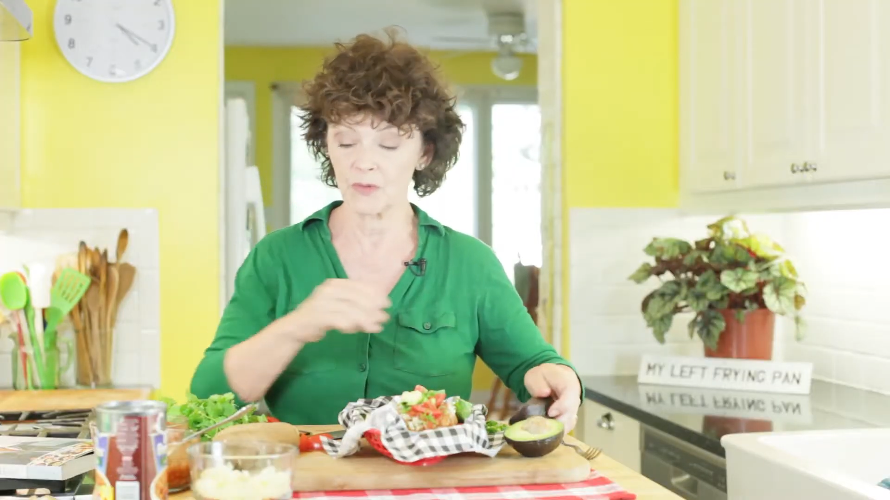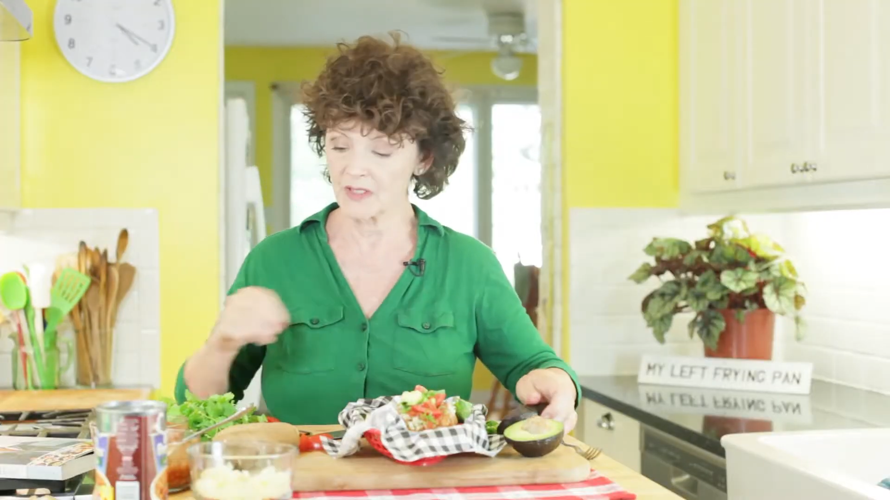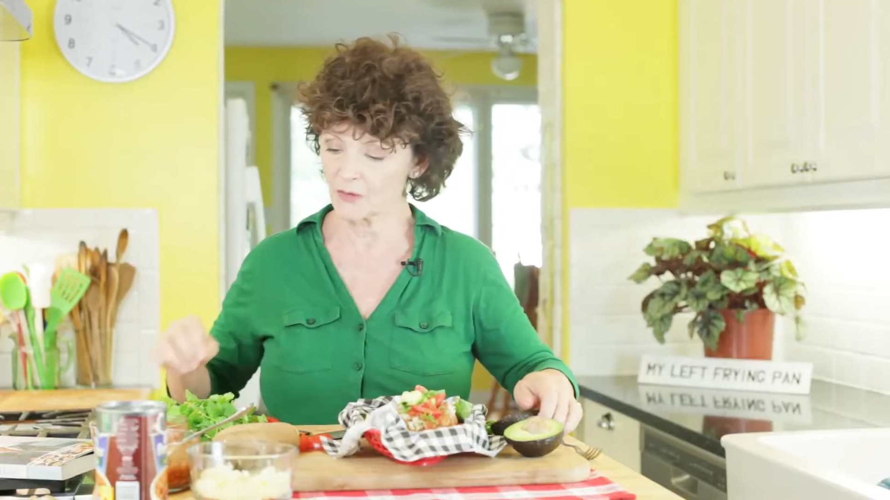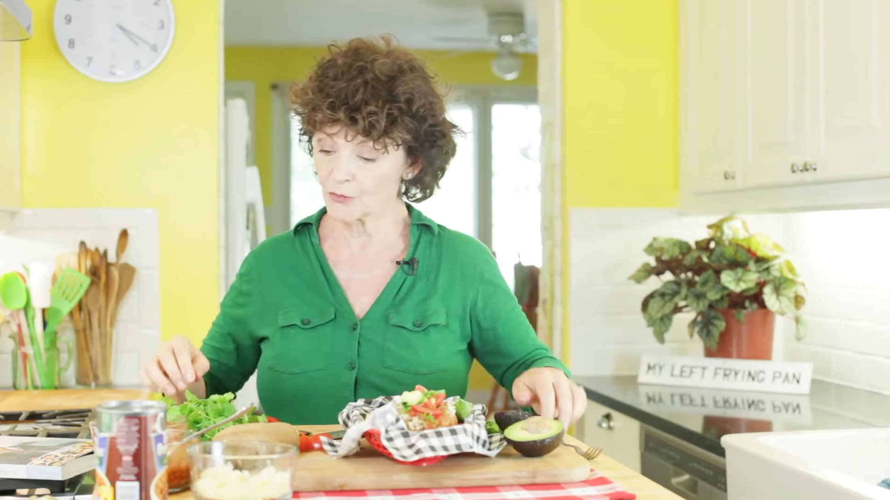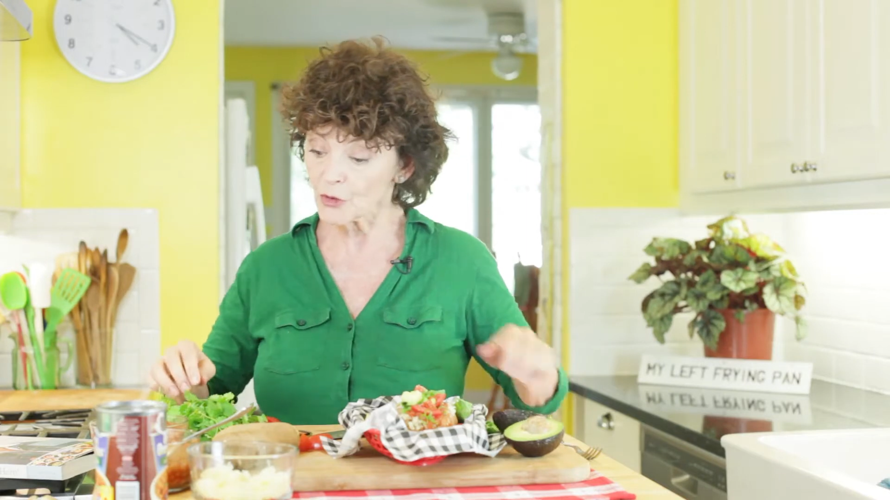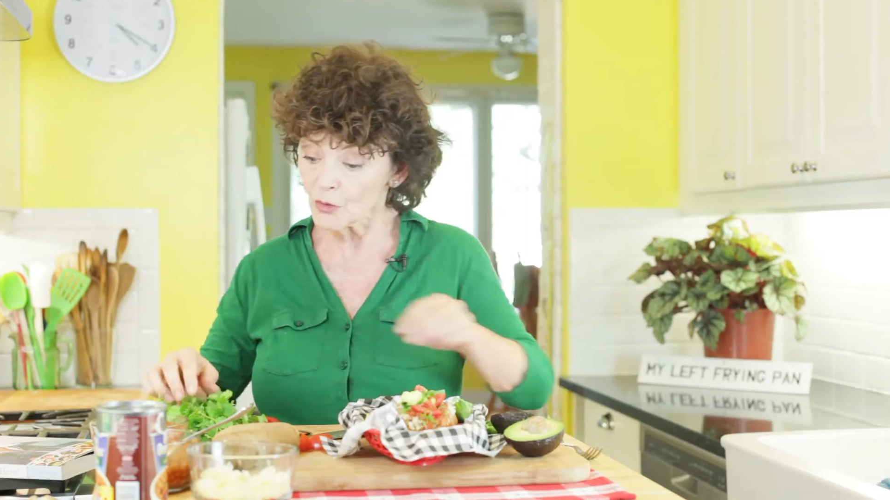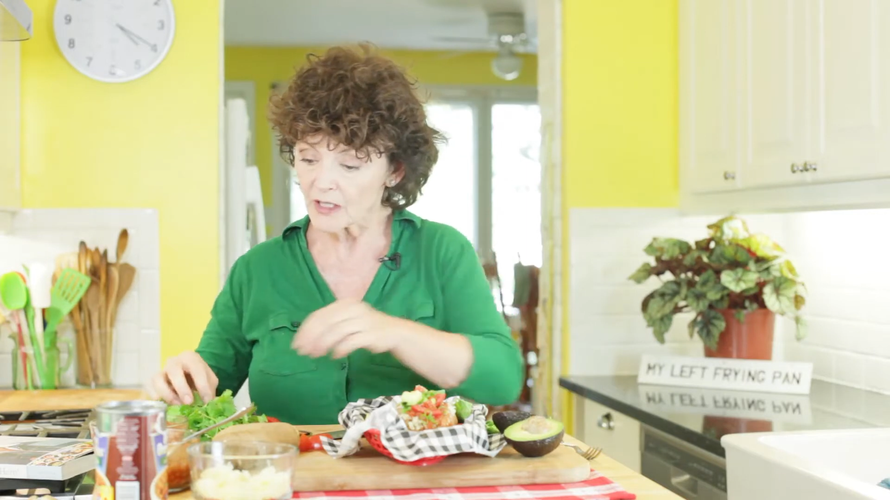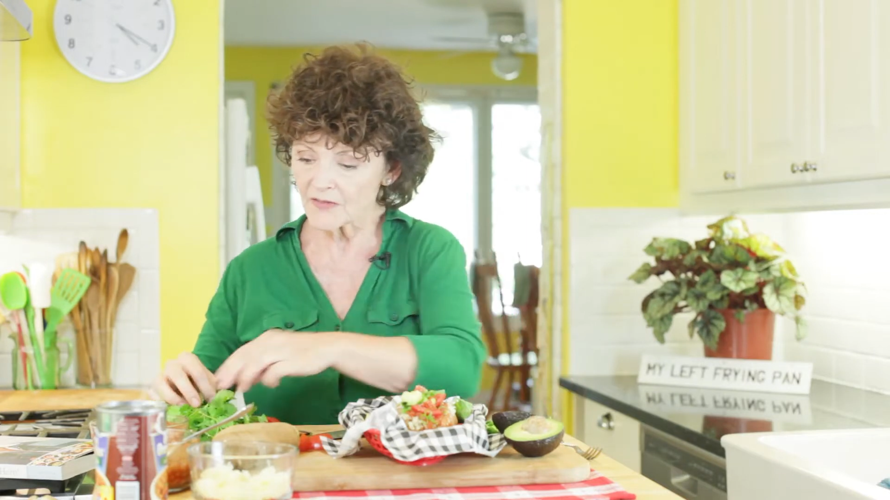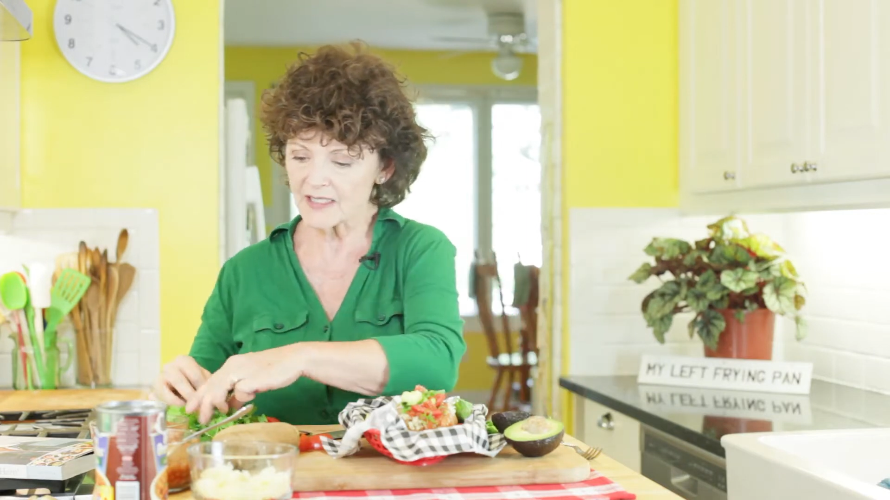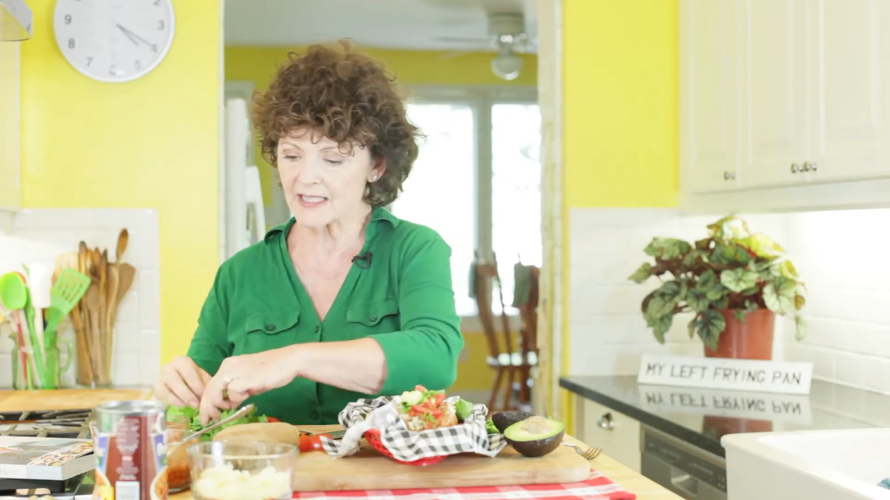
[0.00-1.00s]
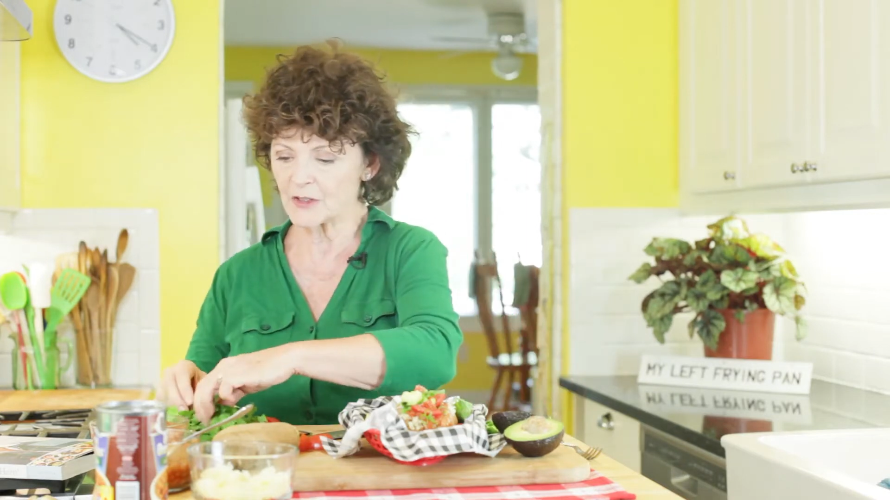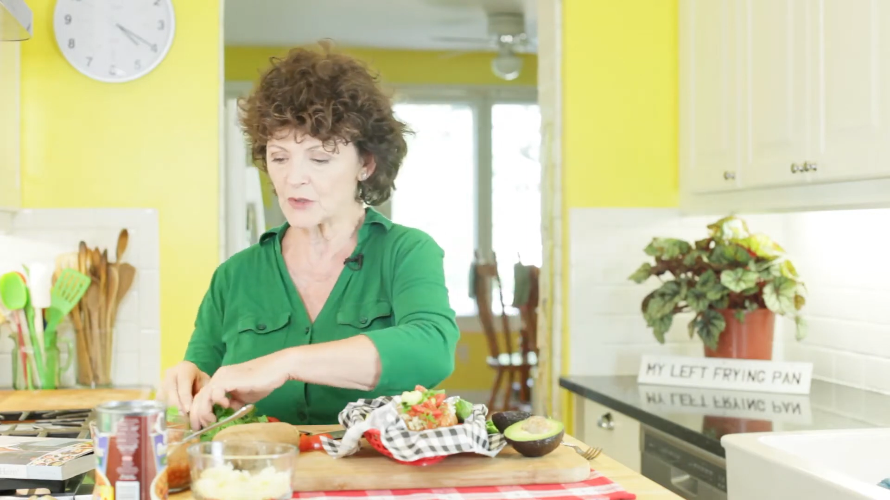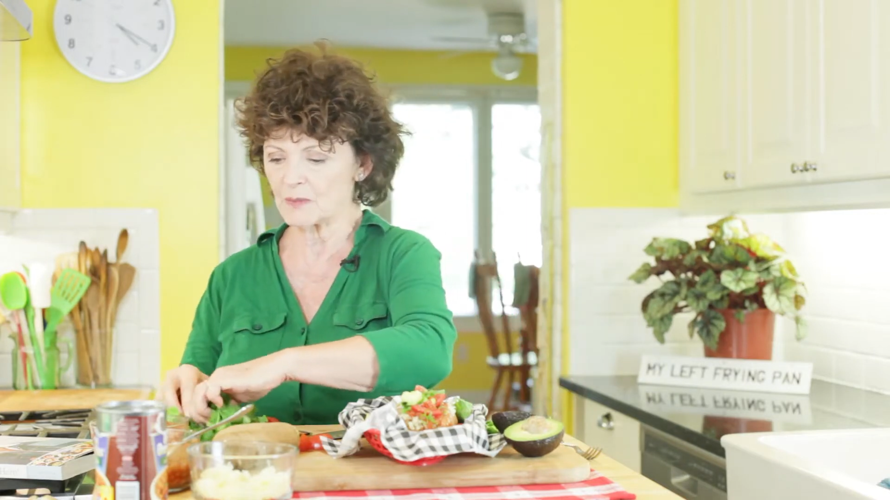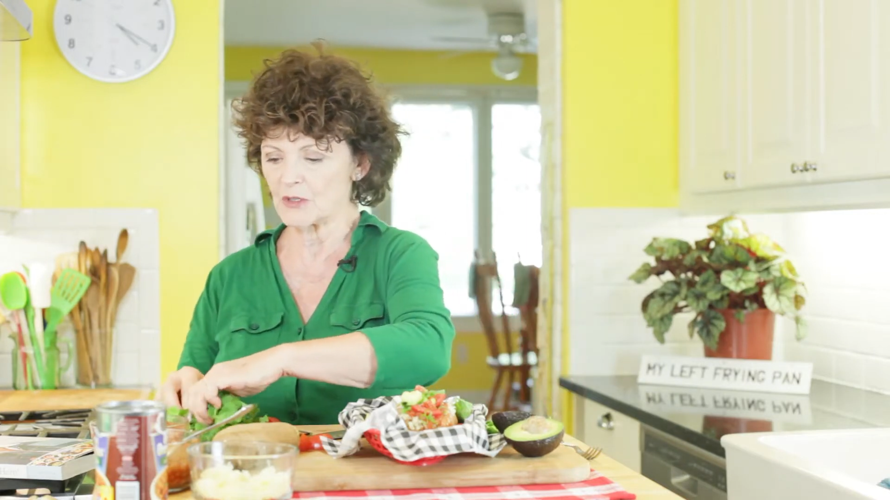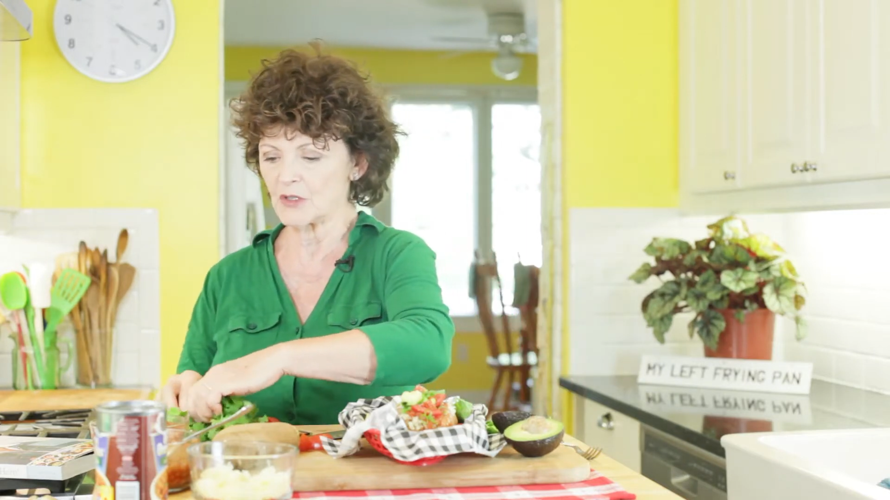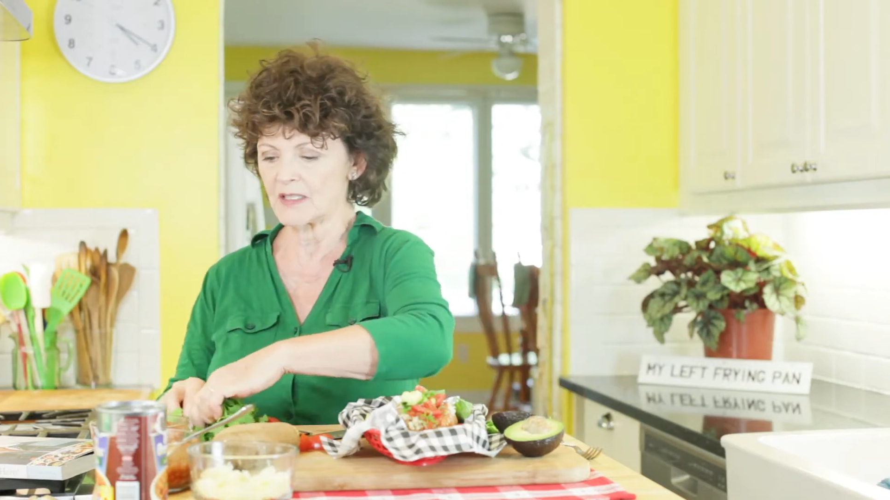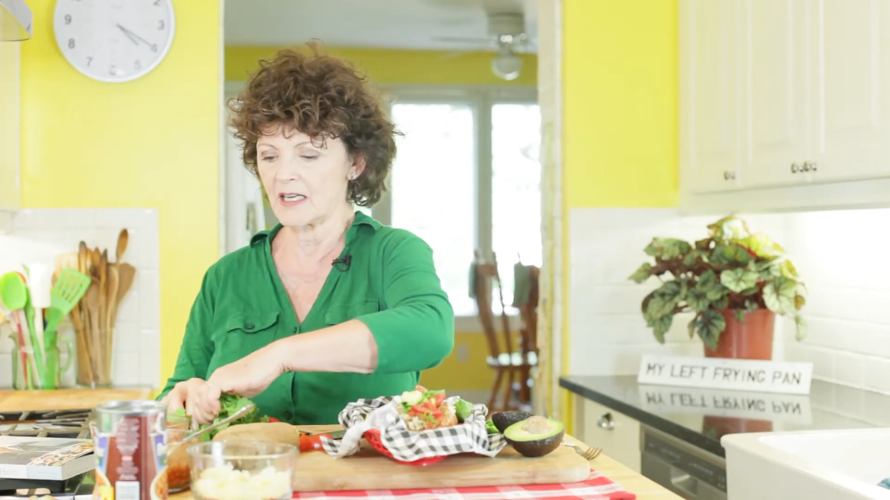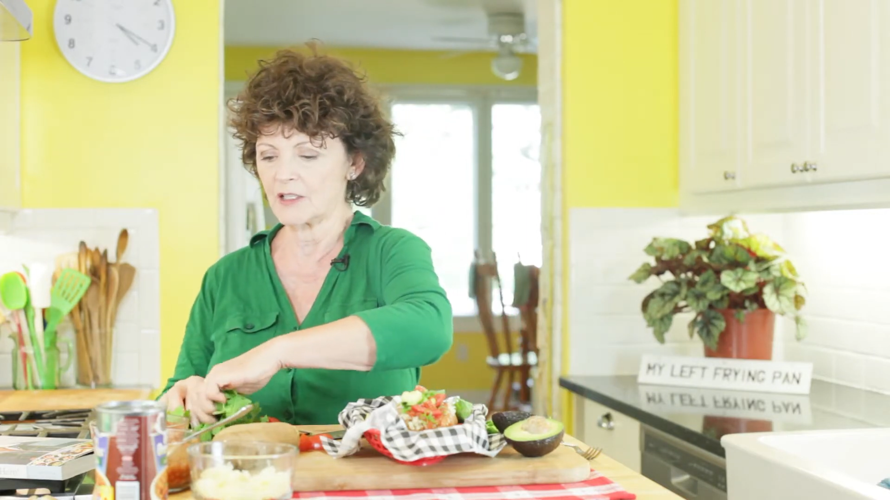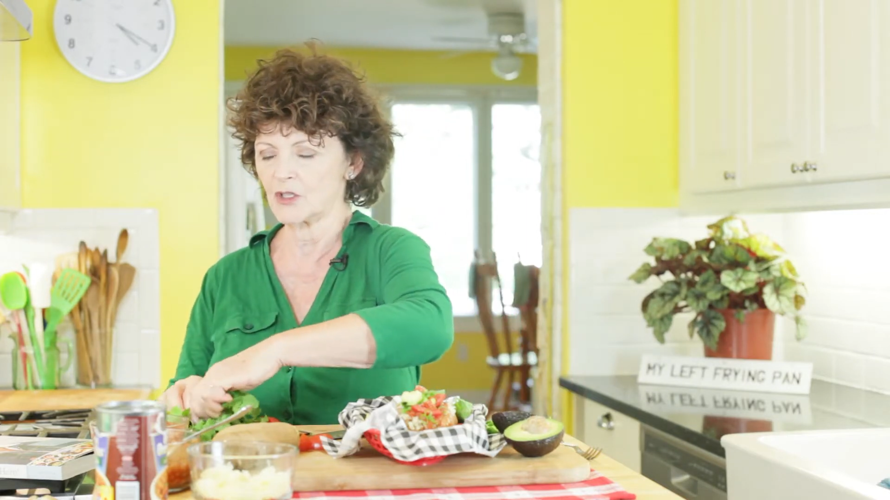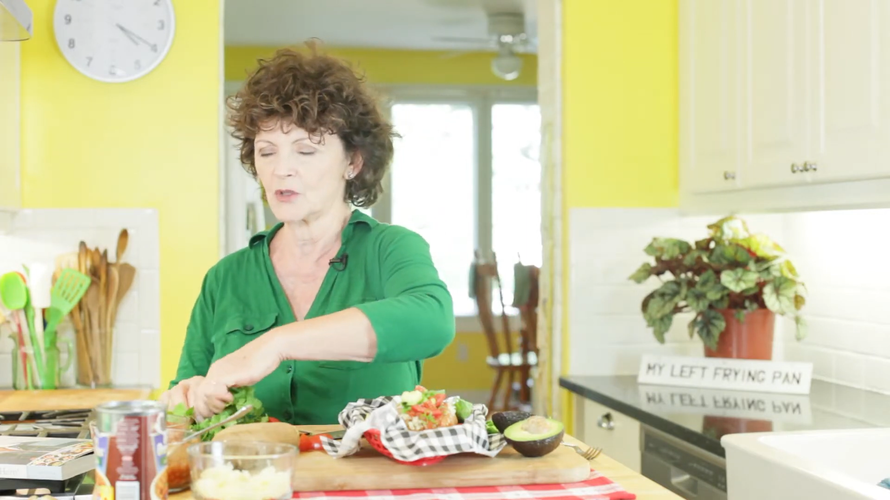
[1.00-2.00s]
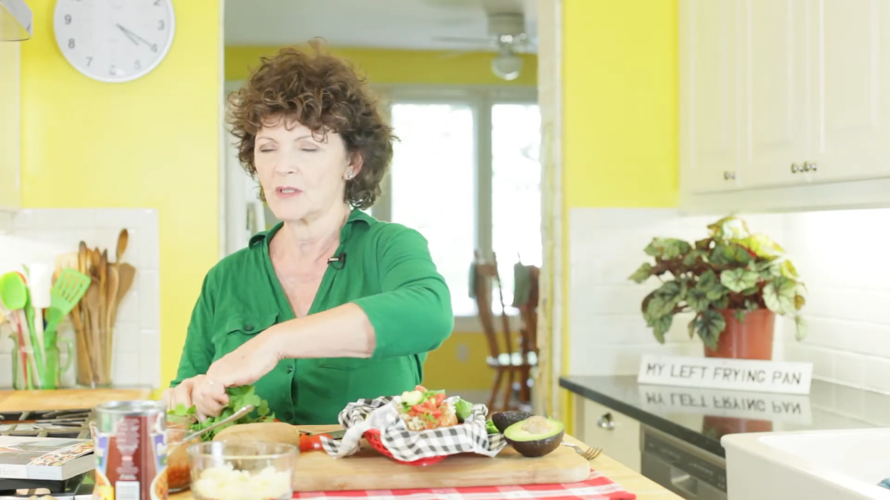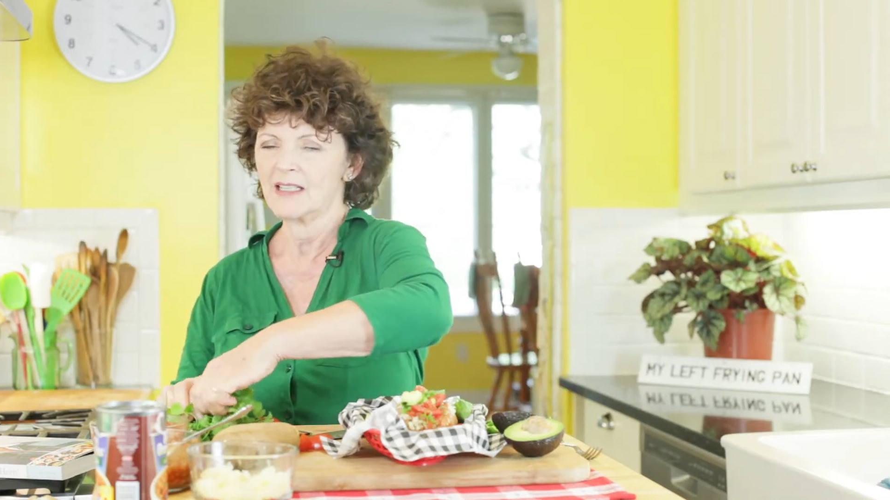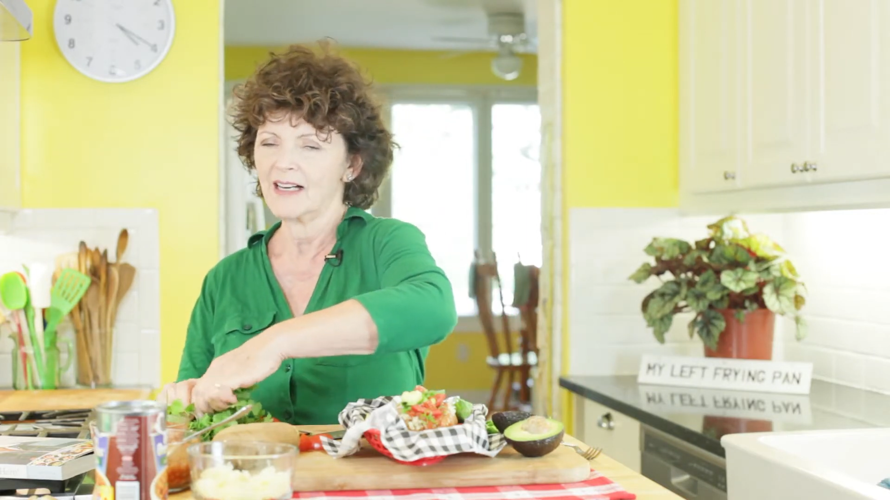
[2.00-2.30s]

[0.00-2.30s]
so if you love cilantro as much as I do,